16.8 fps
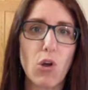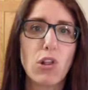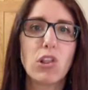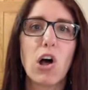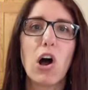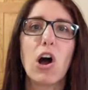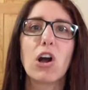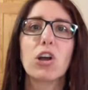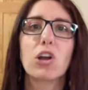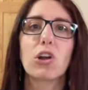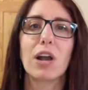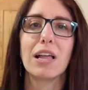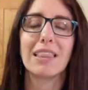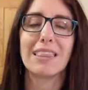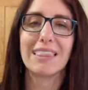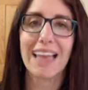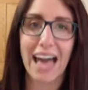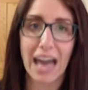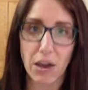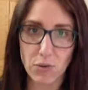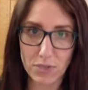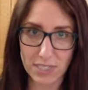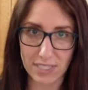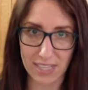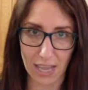longer
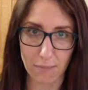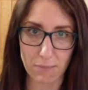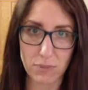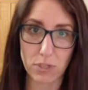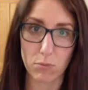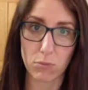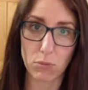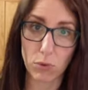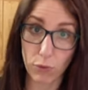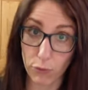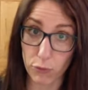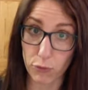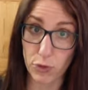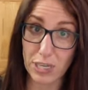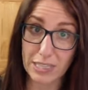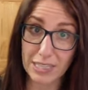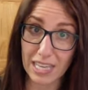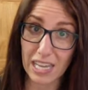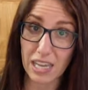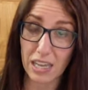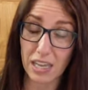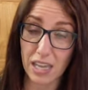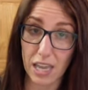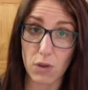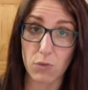allows them to move
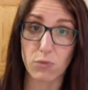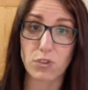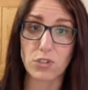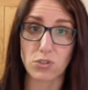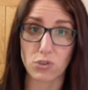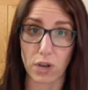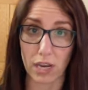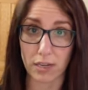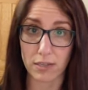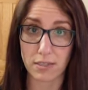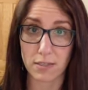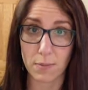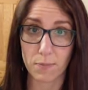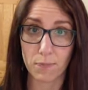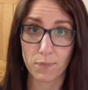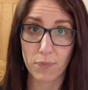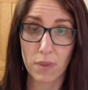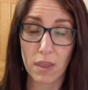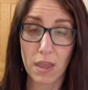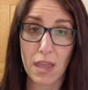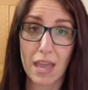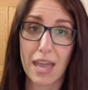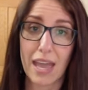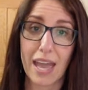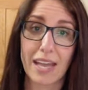freely, it restricts.
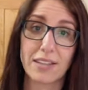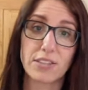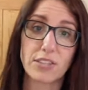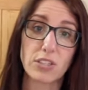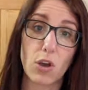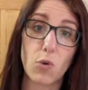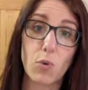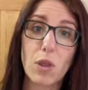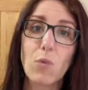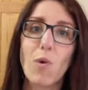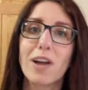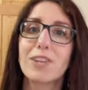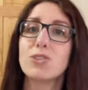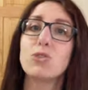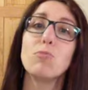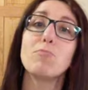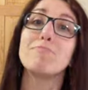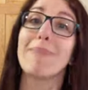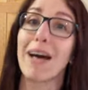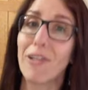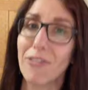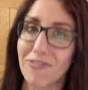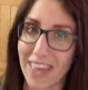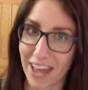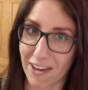And so we want to
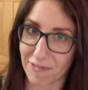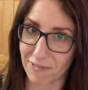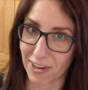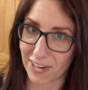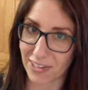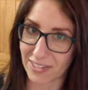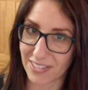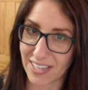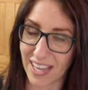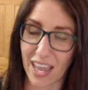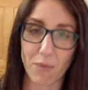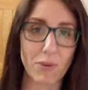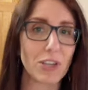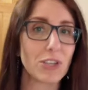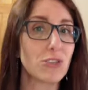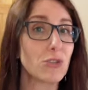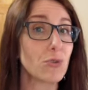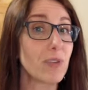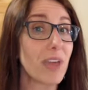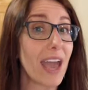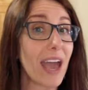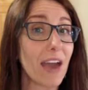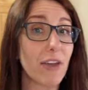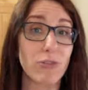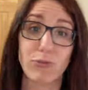melt that fuzz, and we do
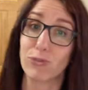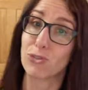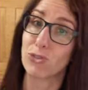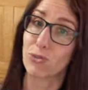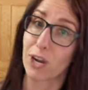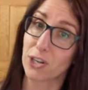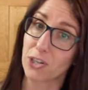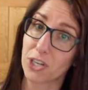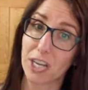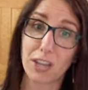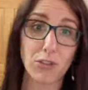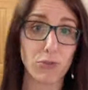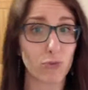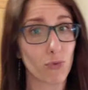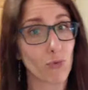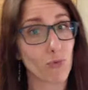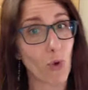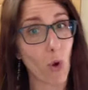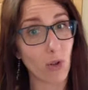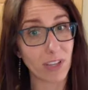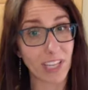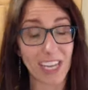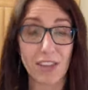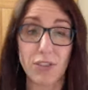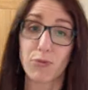that through stretching, through
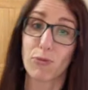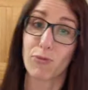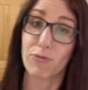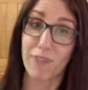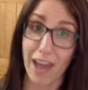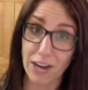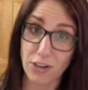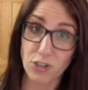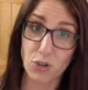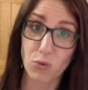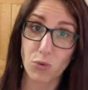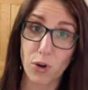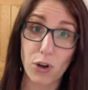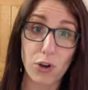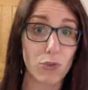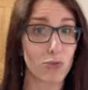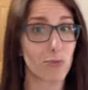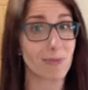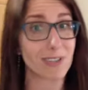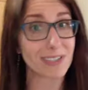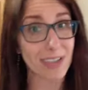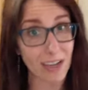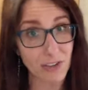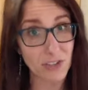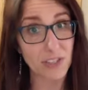rolling, through fascial work, through
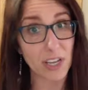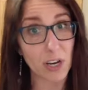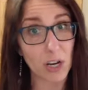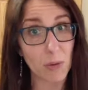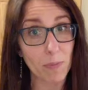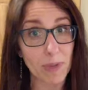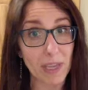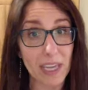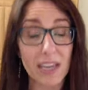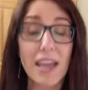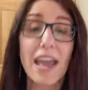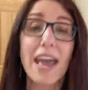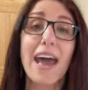massage therapy,